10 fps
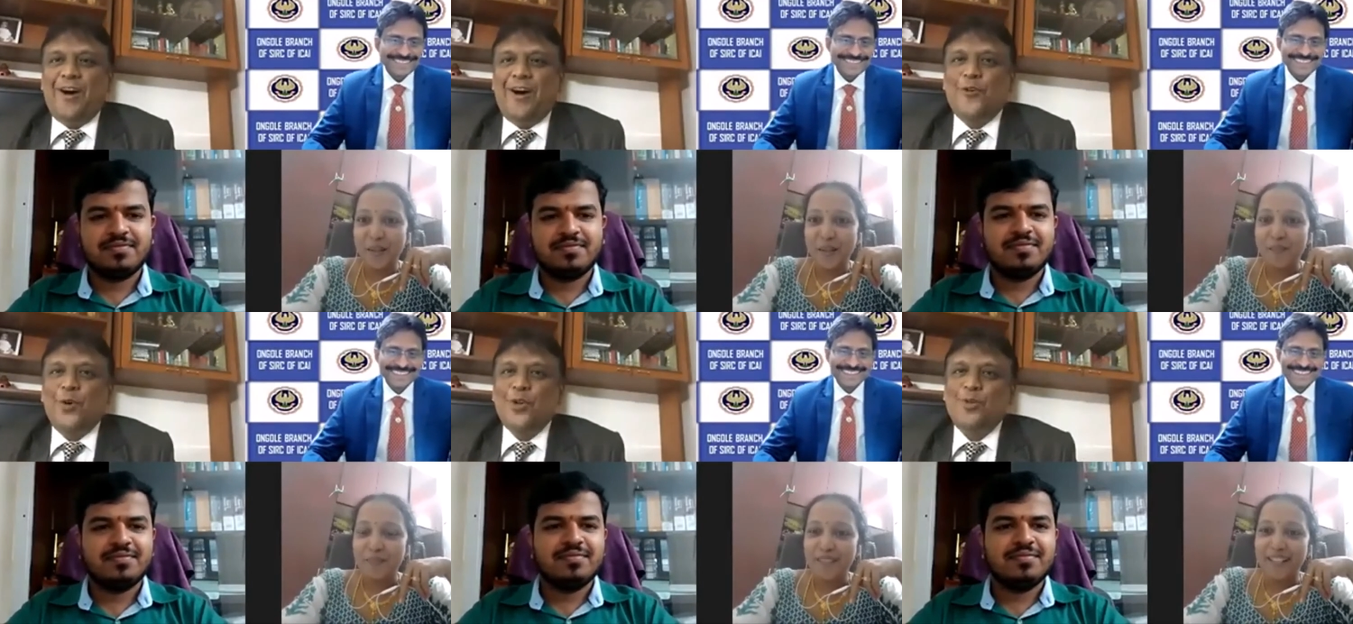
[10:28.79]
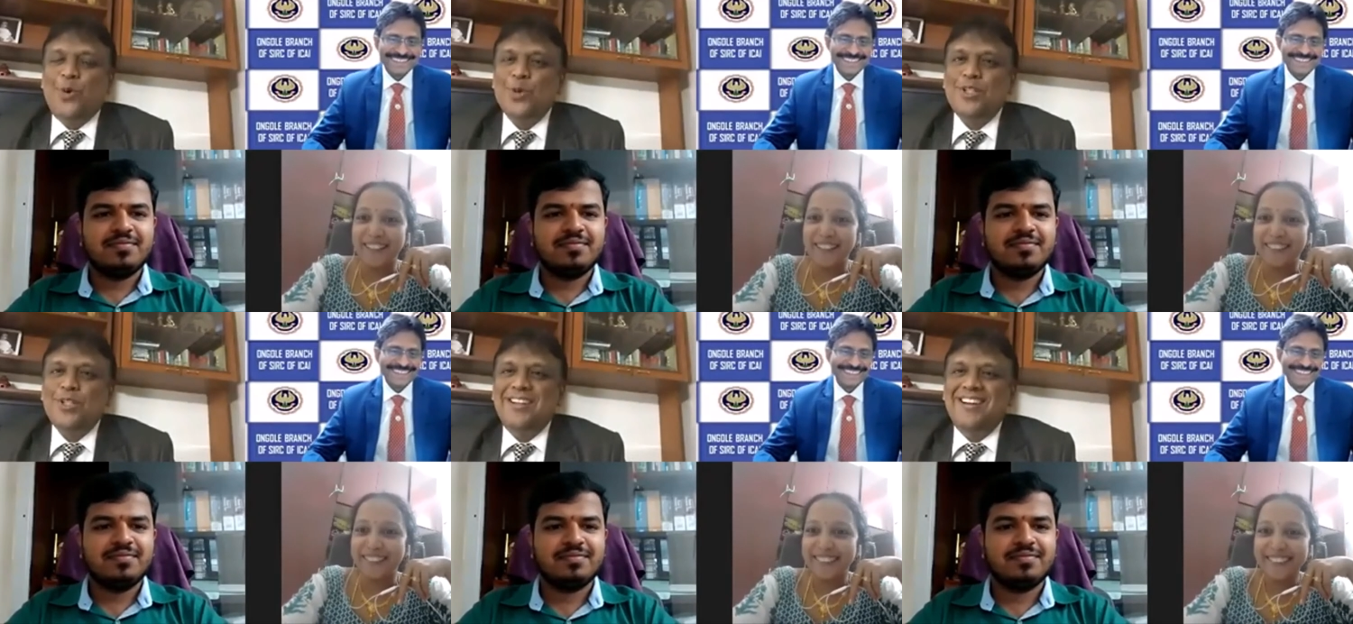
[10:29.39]
Speaker 1: Of course, yeah.
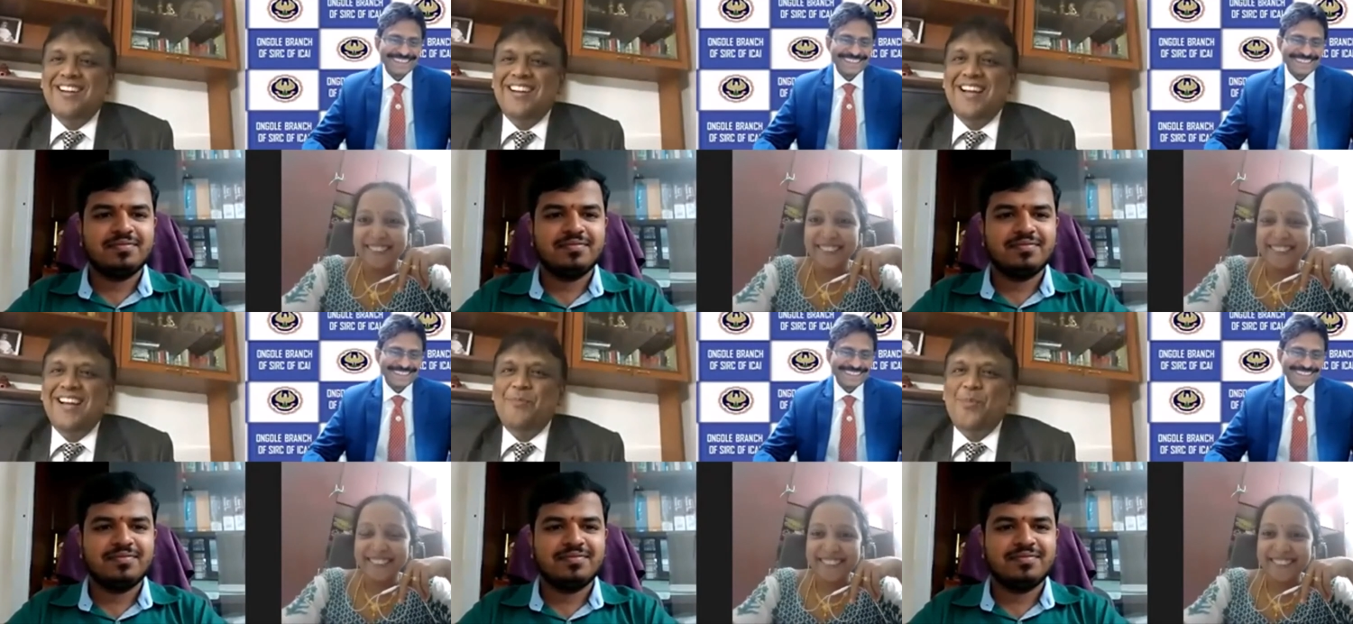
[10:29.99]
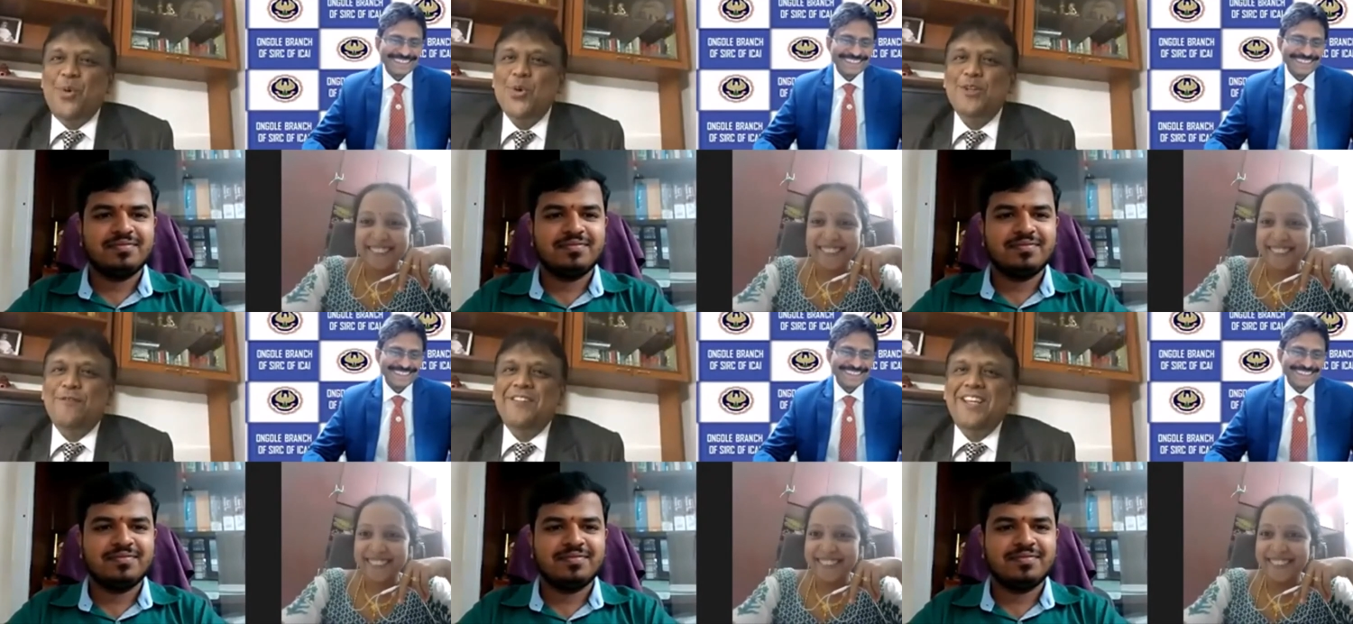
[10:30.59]
most, yeah,
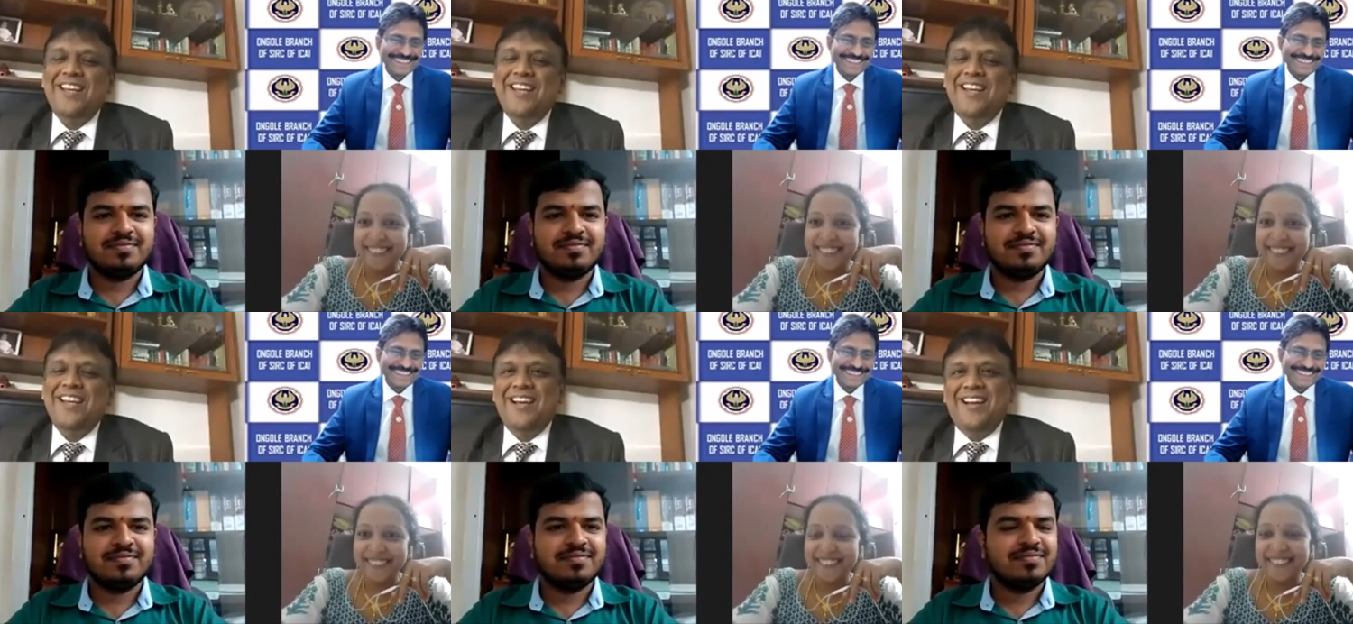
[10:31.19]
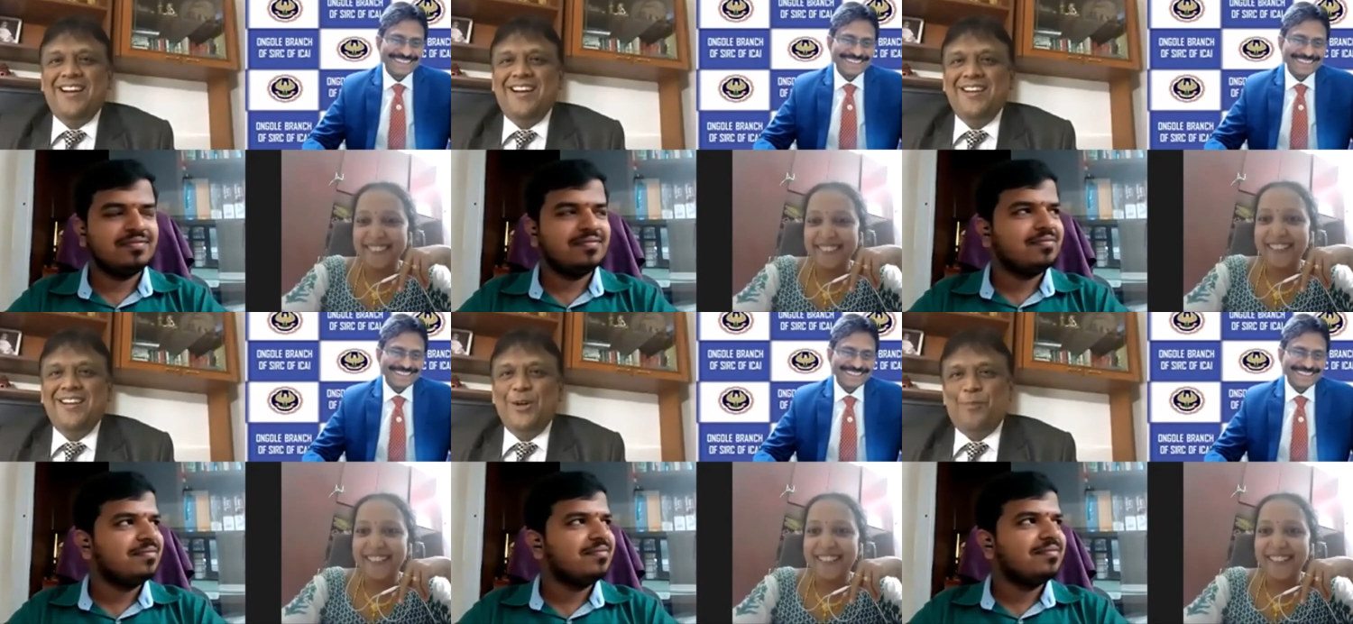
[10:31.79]
most of the, uh,
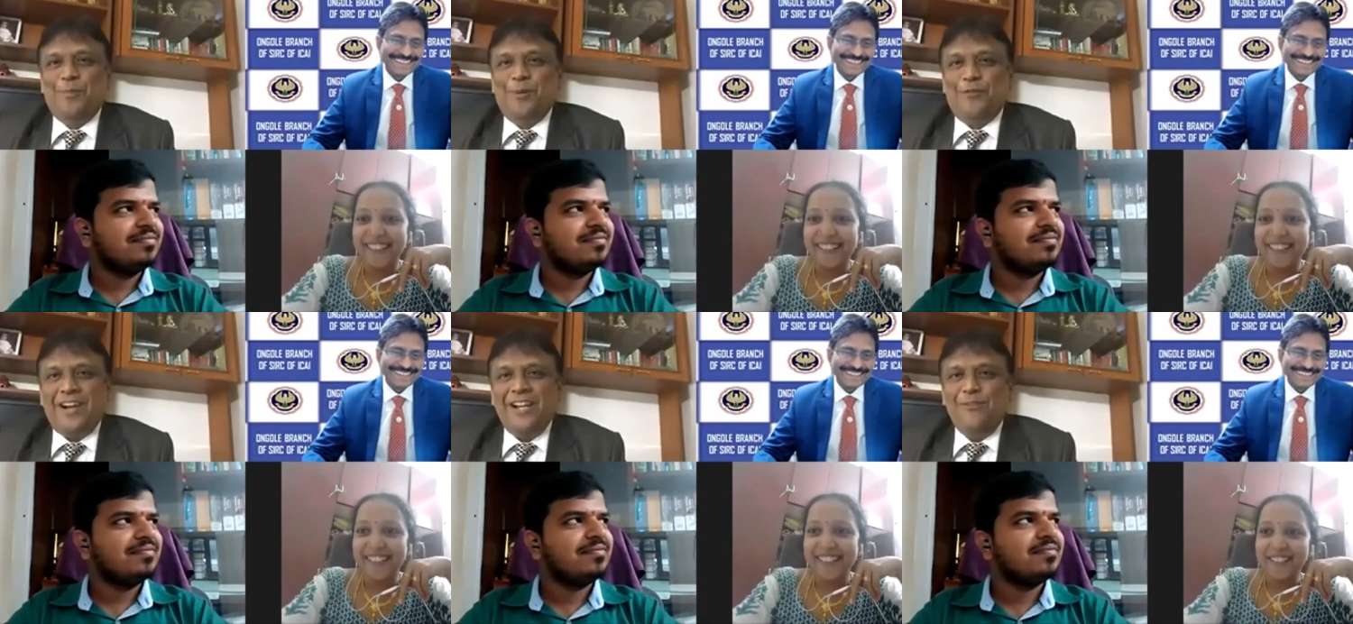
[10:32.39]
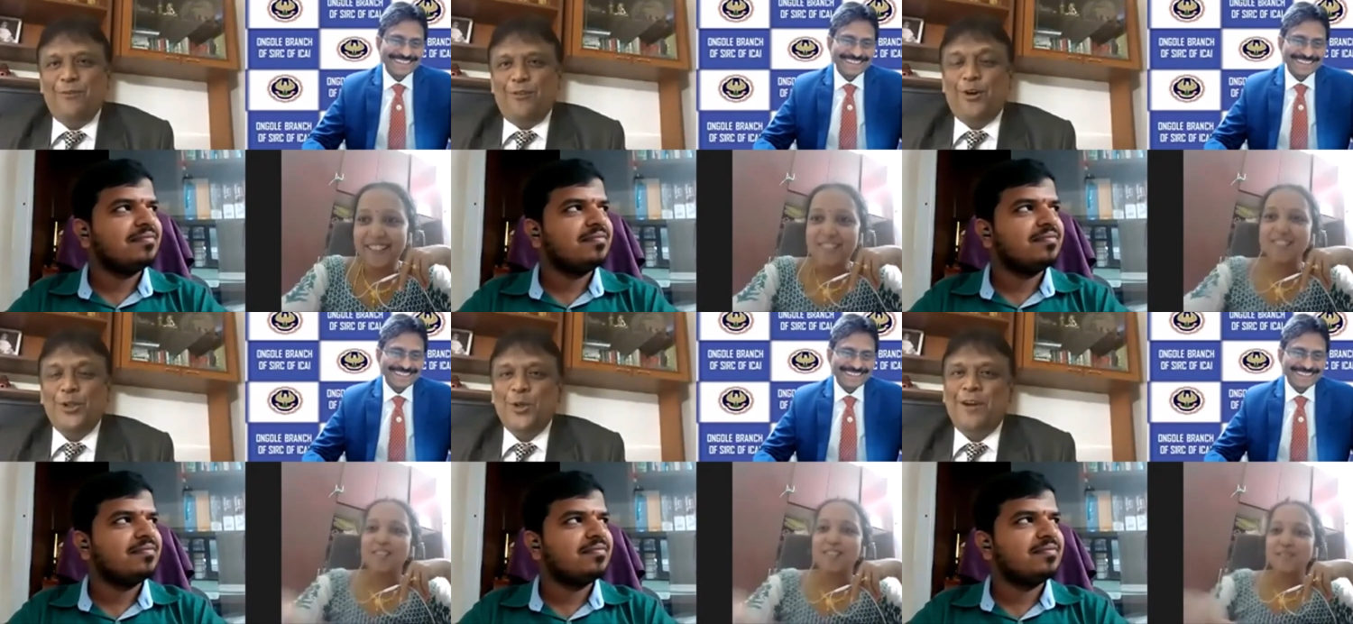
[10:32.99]
you know, profile,
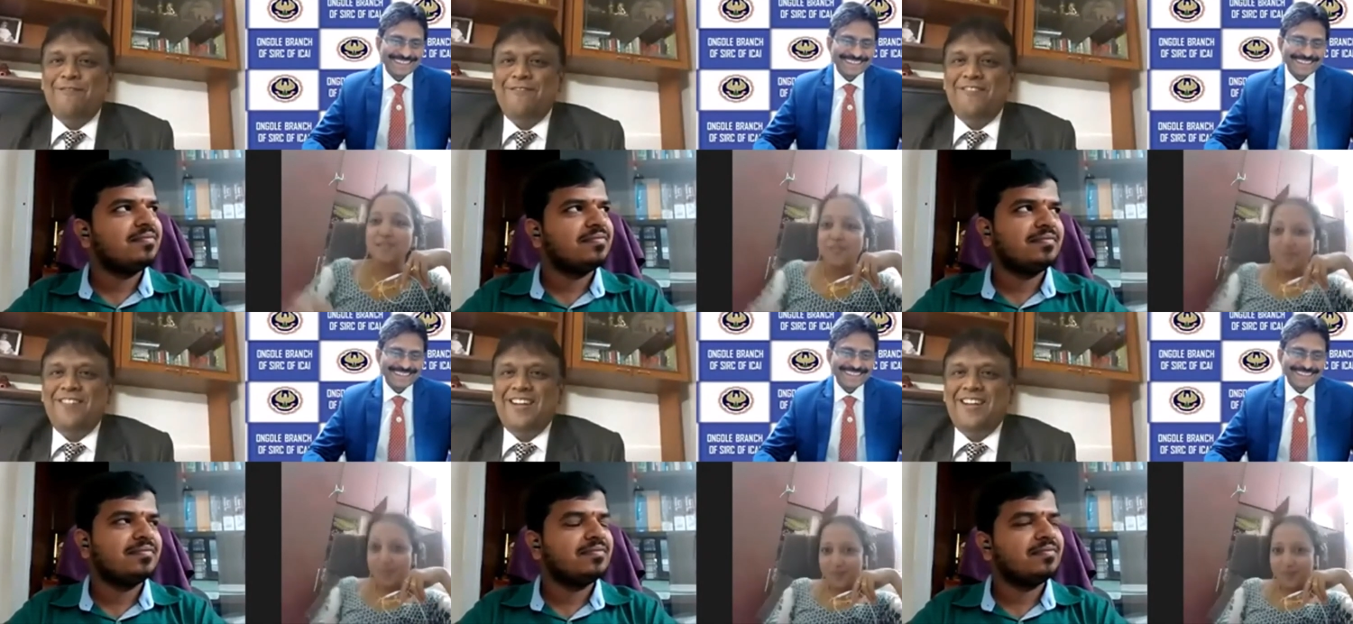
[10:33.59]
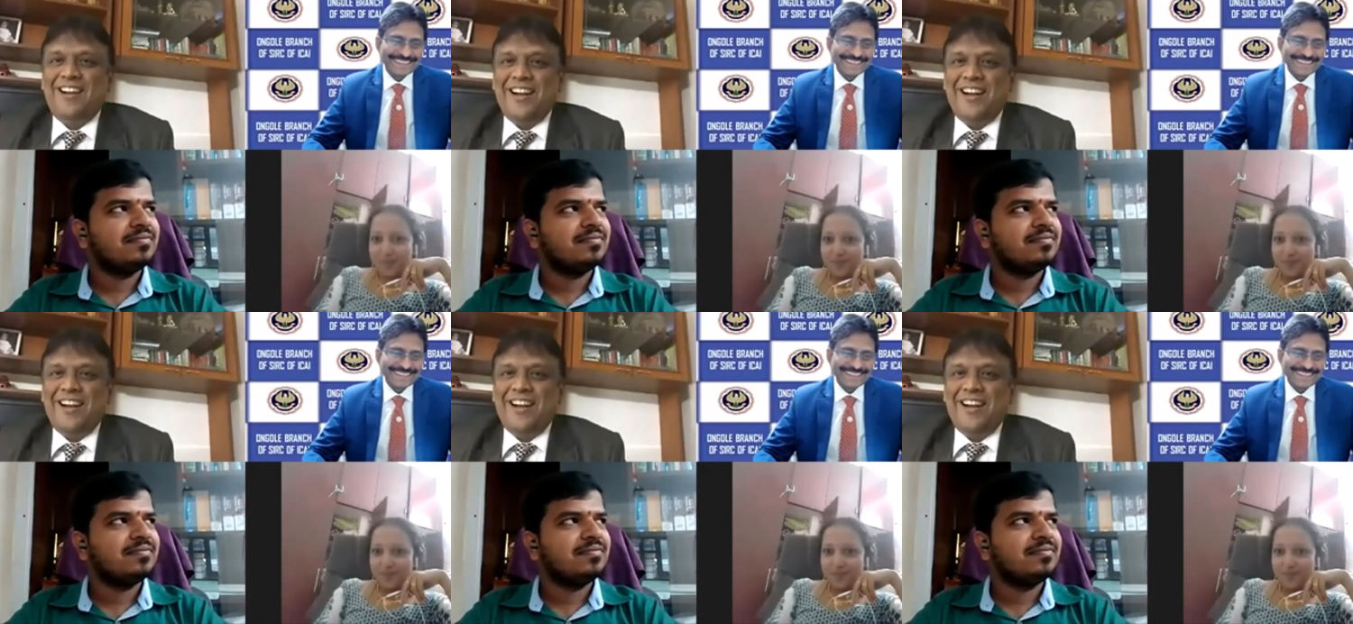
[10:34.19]
what you have uh, read